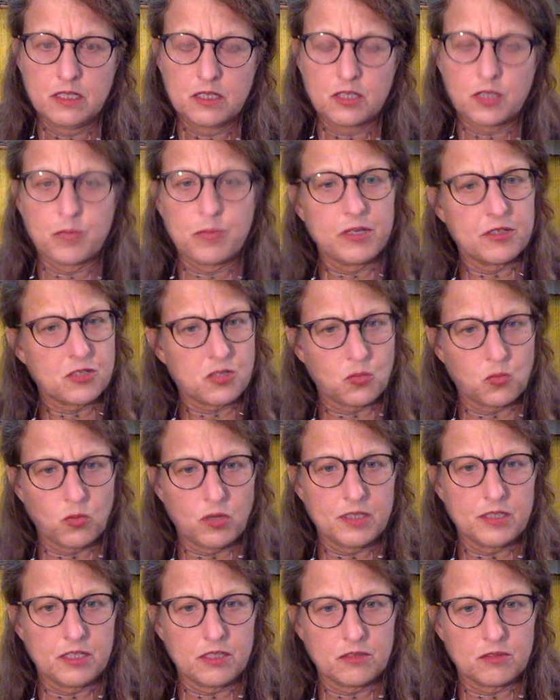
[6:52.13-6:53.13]
compared to
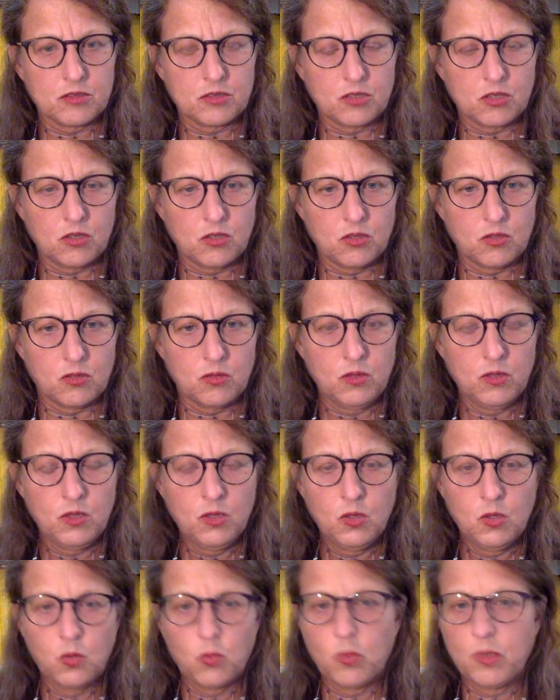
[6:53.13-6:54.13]
1 year ago,
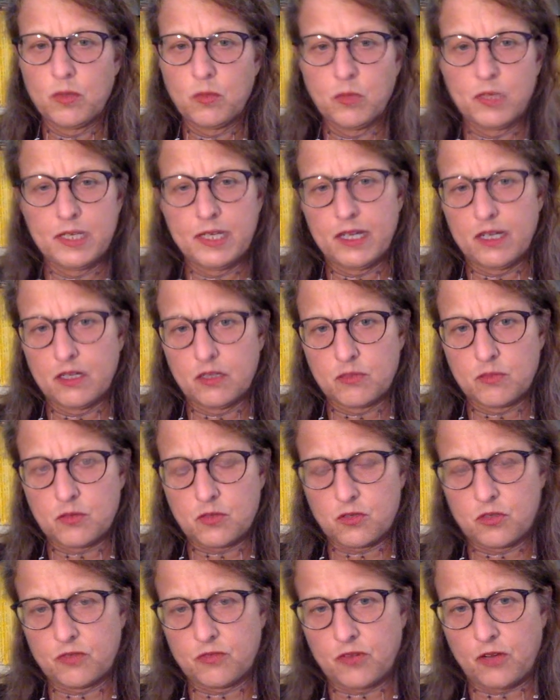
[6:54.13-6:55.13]
when we now
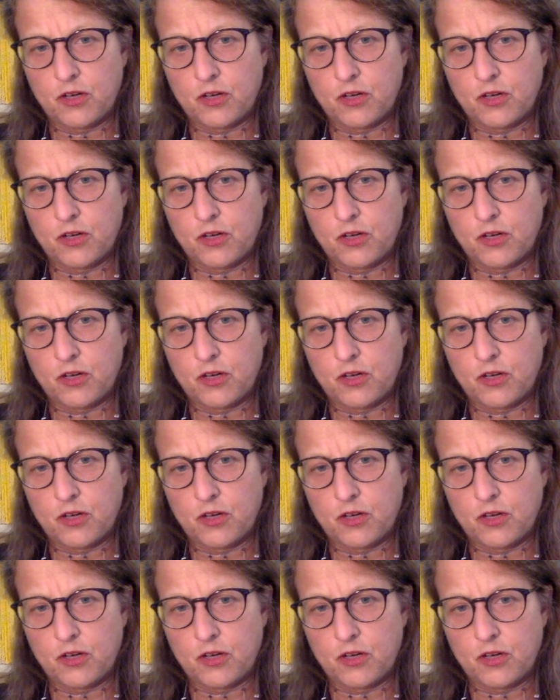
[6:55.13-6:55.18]
sort of